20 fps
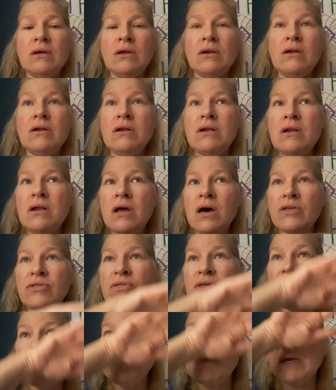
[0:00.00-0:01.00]

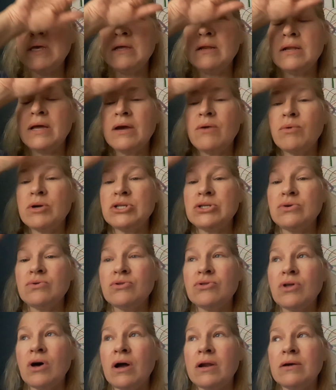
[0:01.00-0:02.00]
nothing being like what you
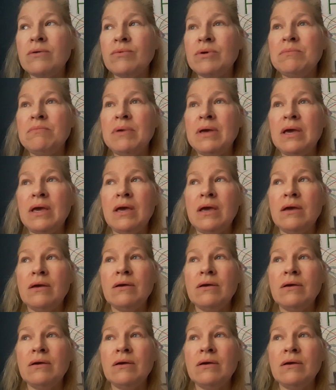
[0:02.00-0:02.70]
thought it would be.